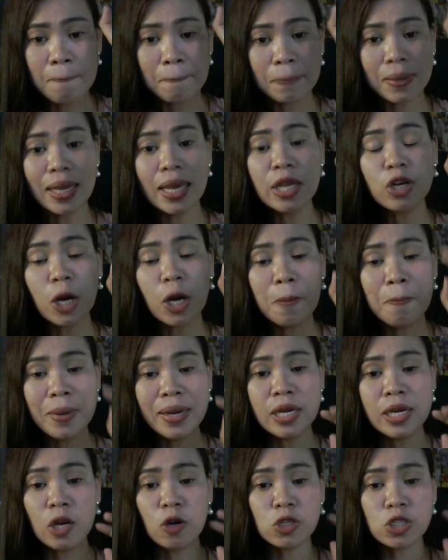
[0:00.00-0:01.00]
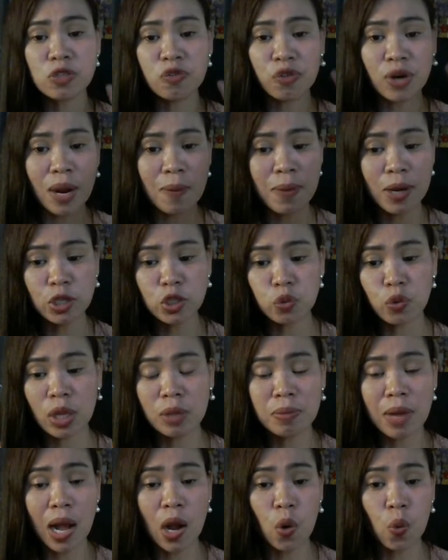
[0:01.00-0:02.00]
played your videos for about
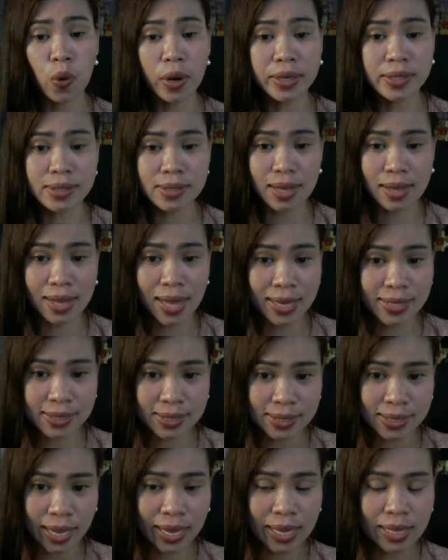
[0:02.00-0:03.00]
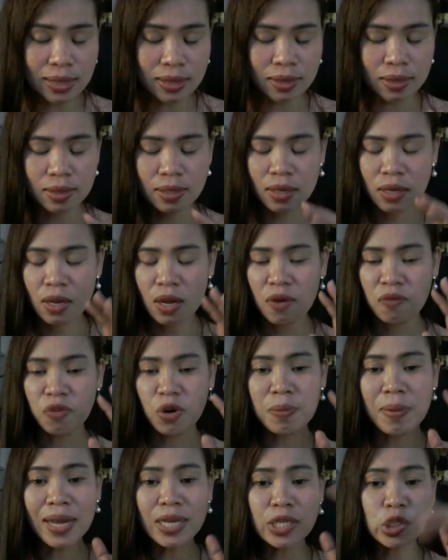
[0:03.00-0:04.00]
12 hours last night
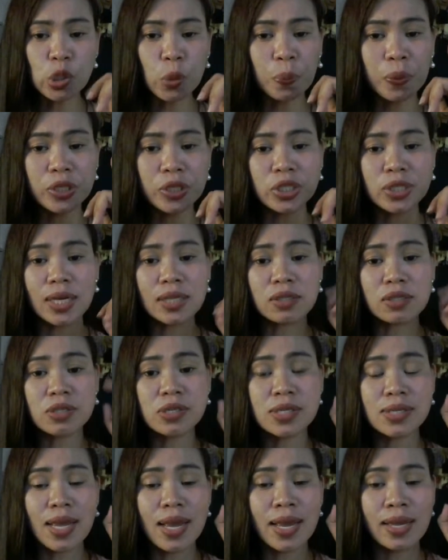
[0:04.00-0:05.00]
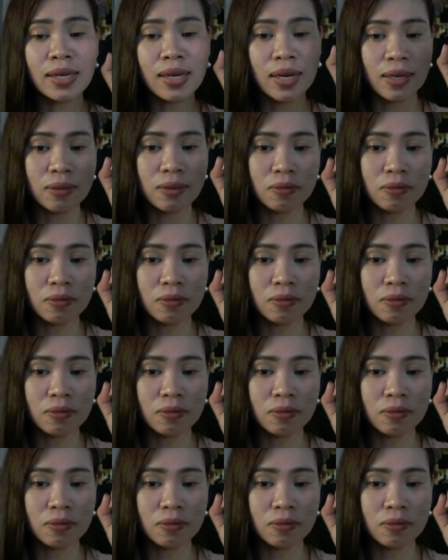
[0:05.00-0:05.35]
for my super chatters and,